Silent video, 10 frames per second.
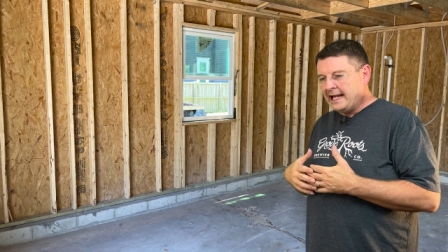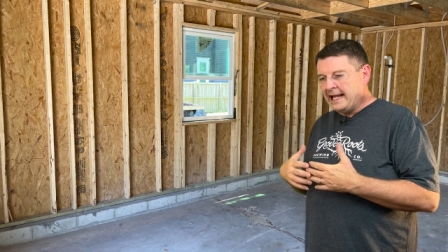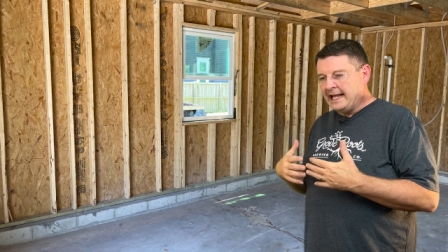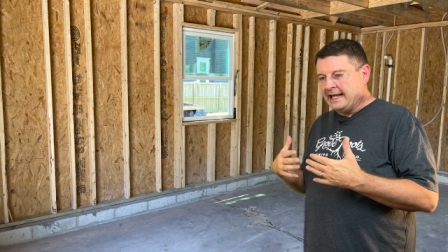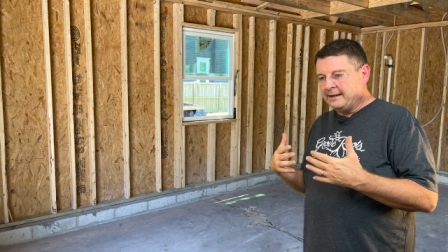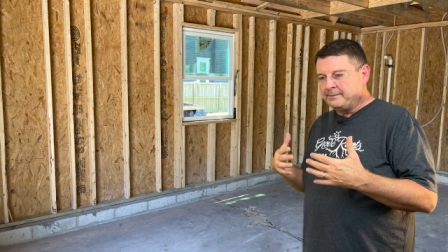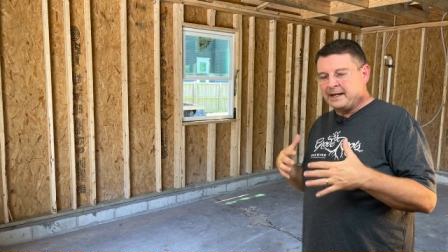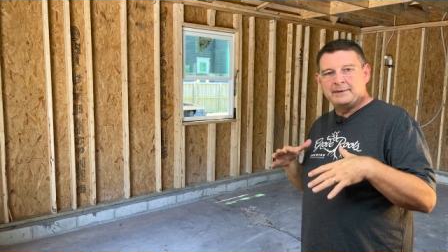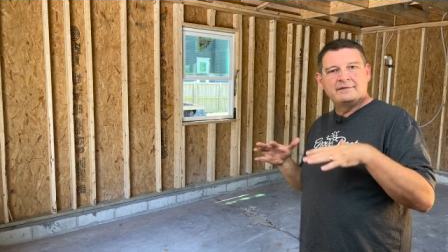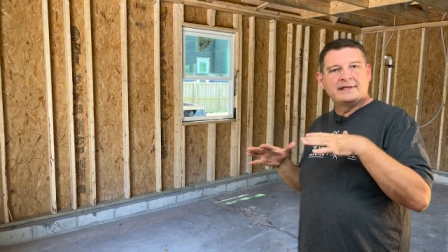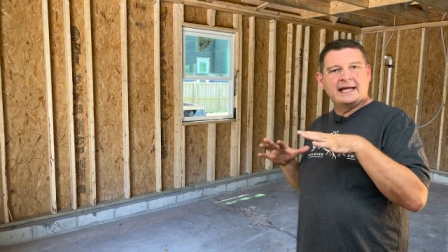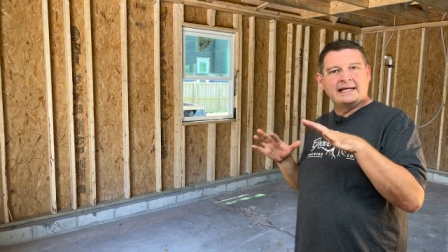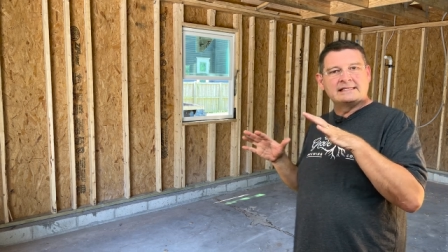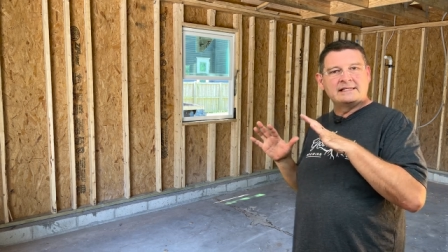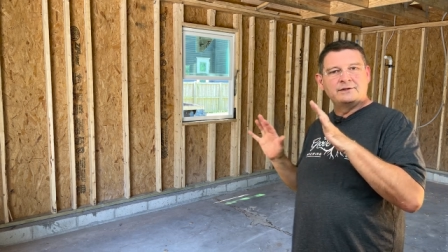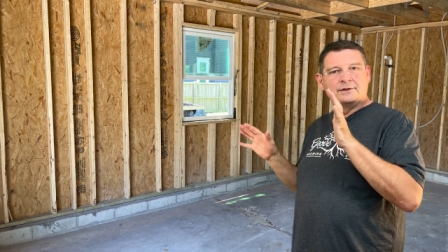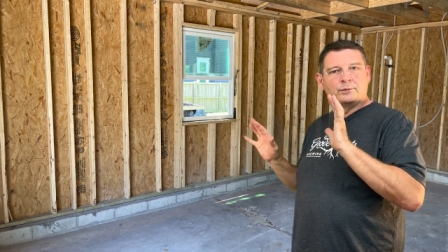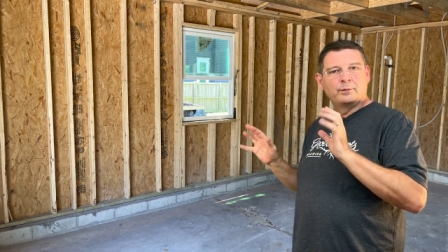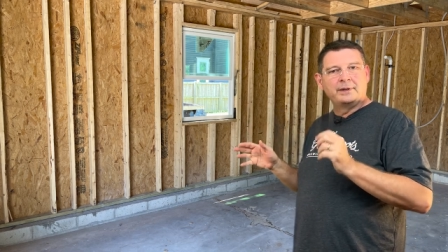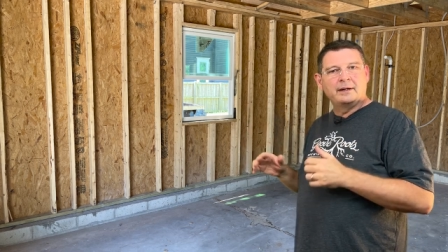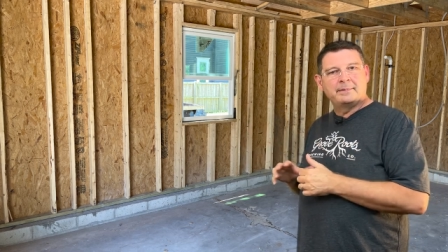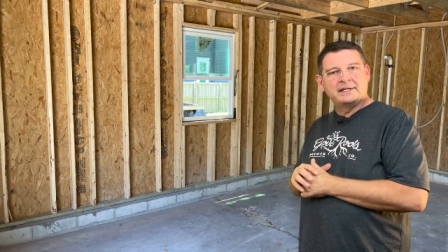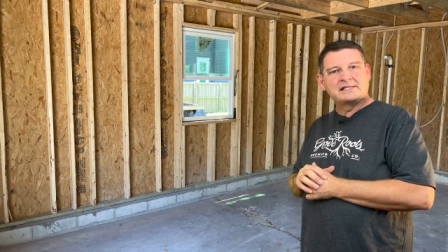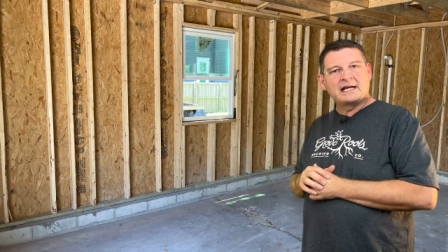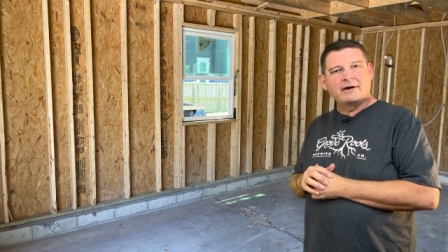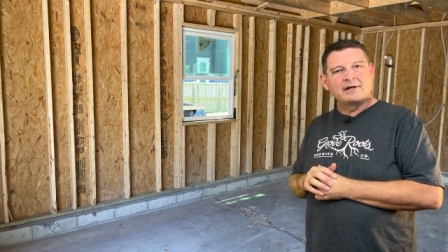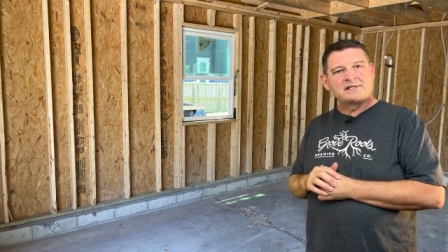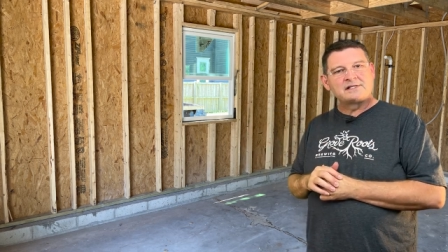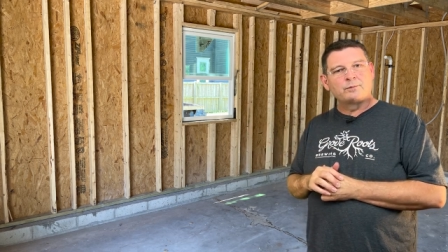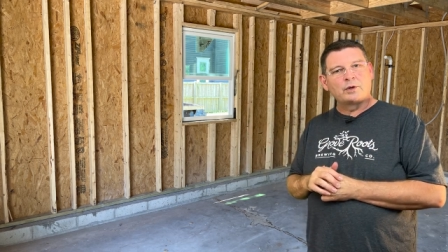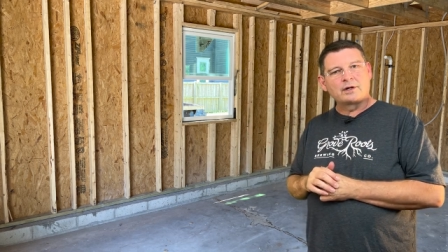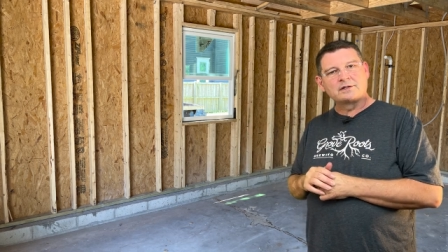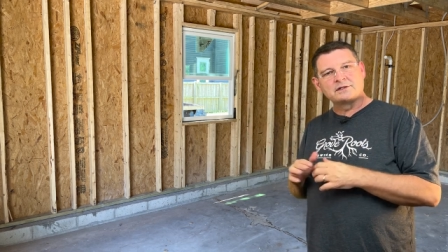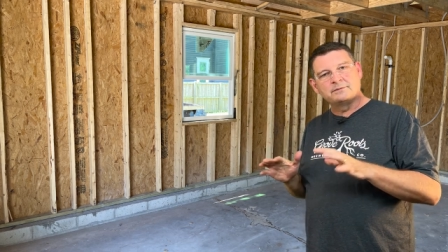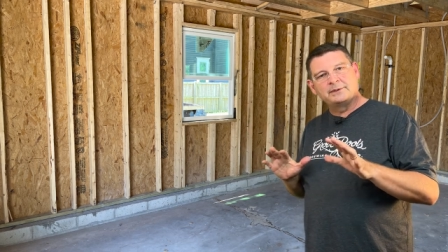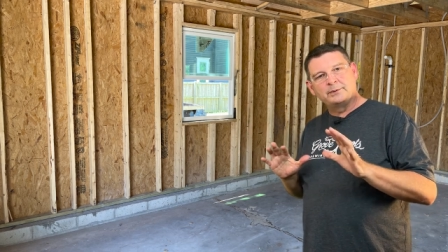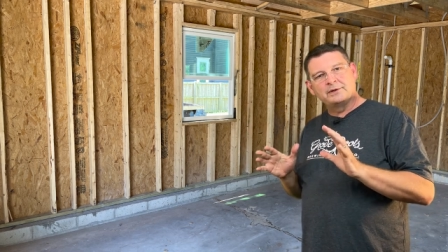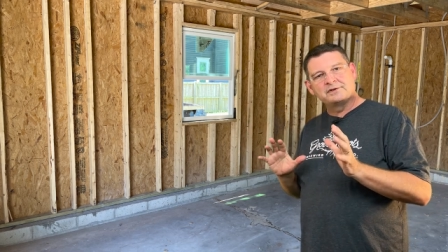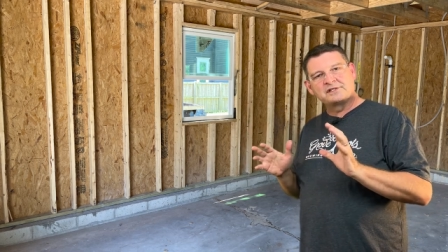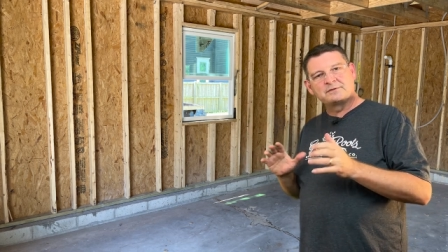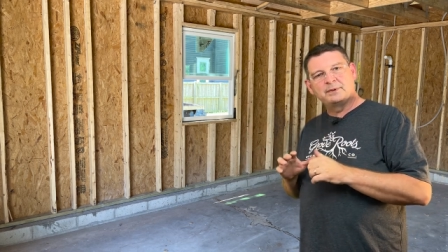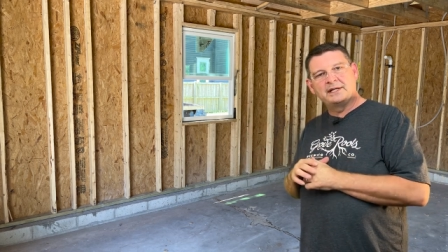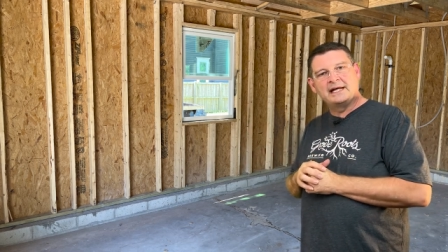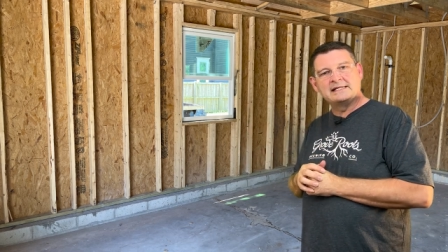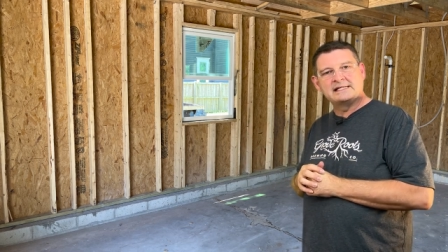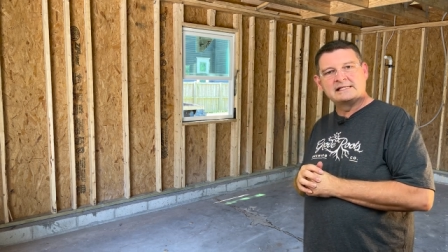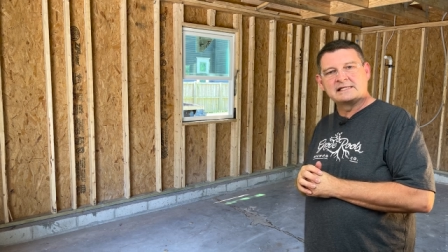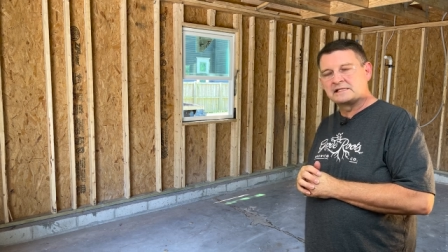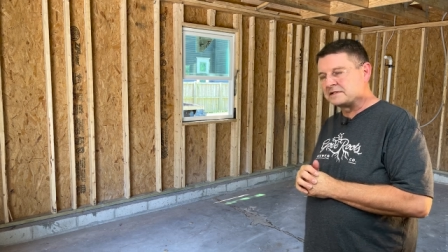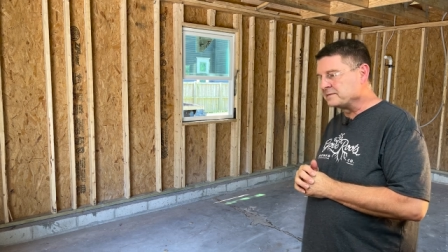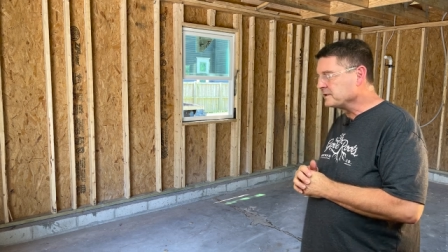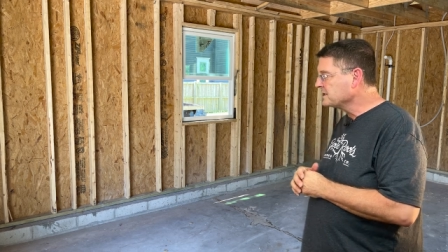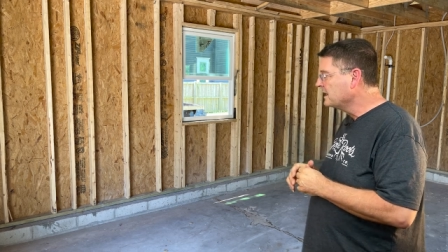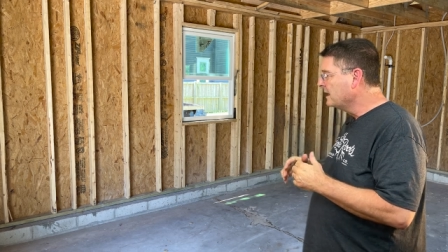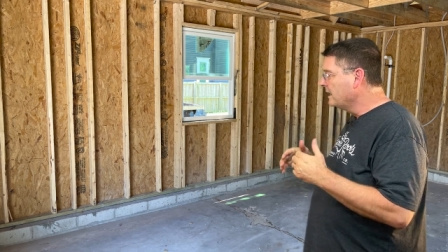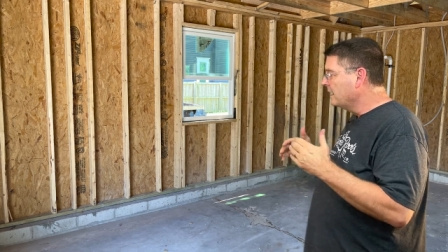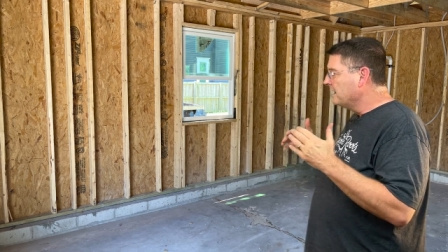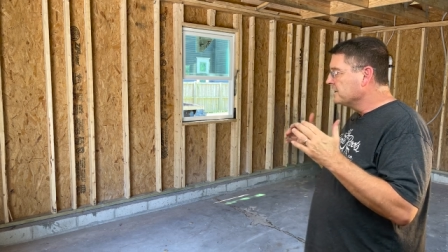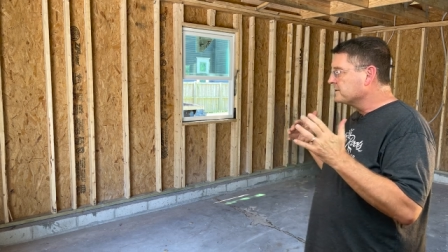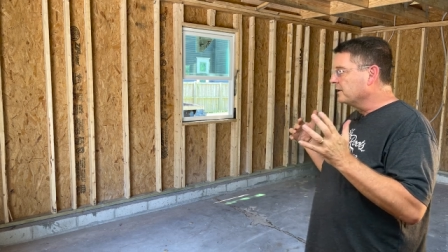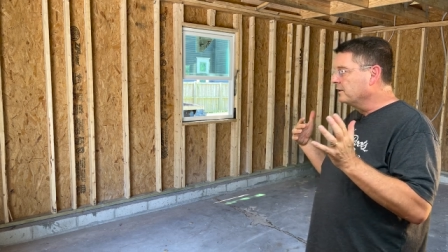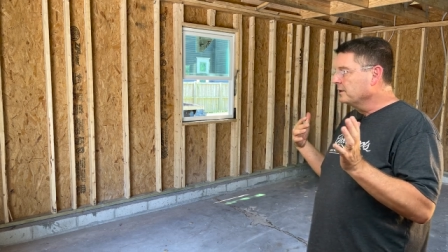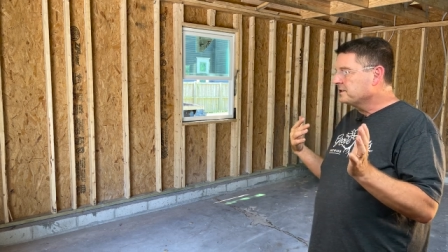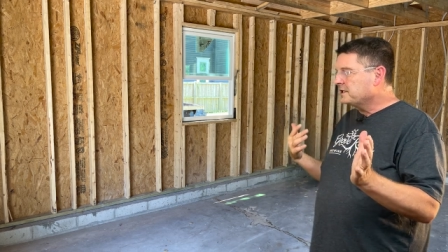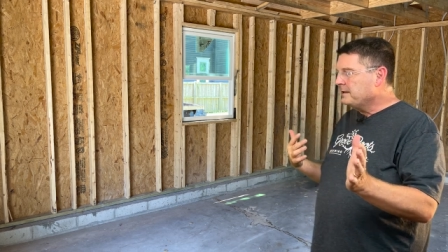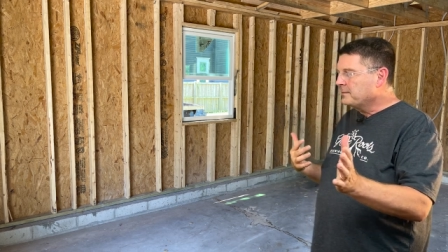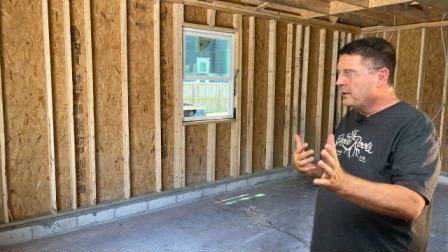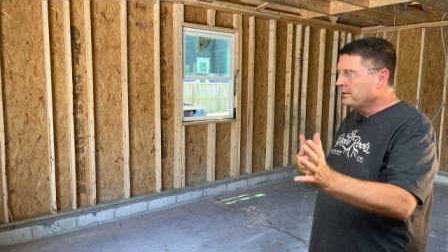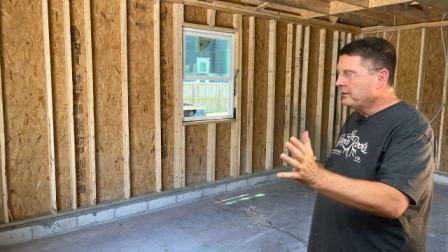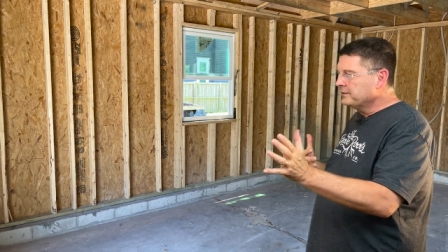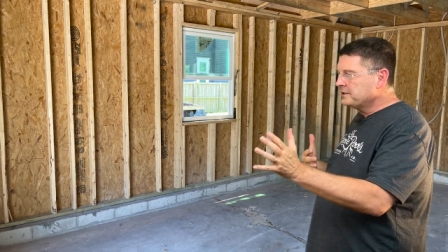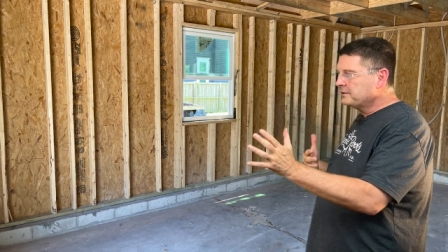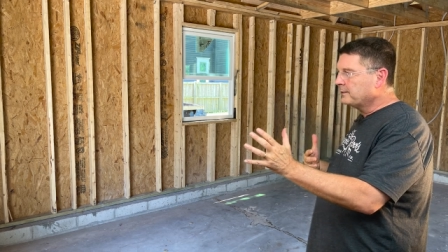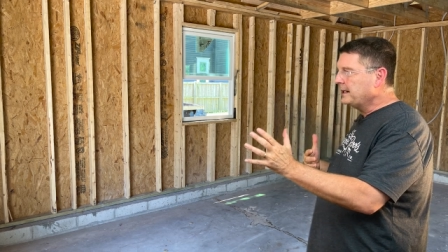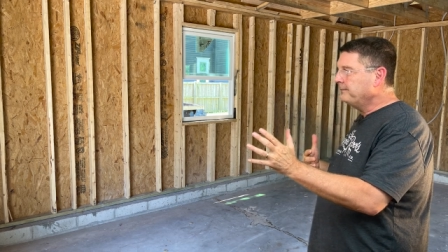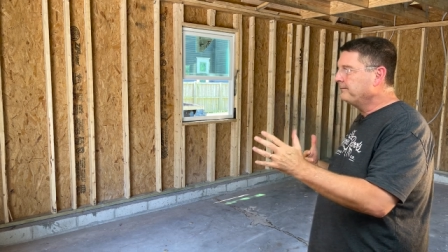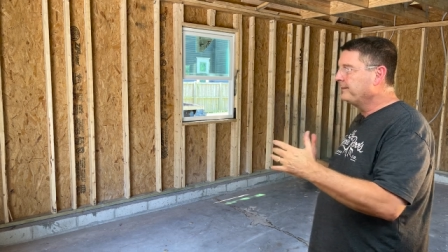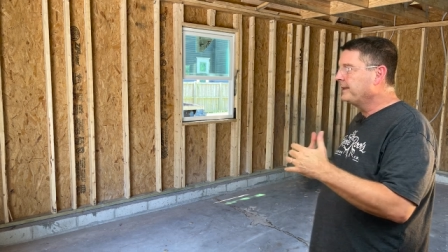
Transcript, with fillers: And maybe even the AC unit will be up in this area somewhere because it'll be one of those split AC systems. So let's keep going over to the right.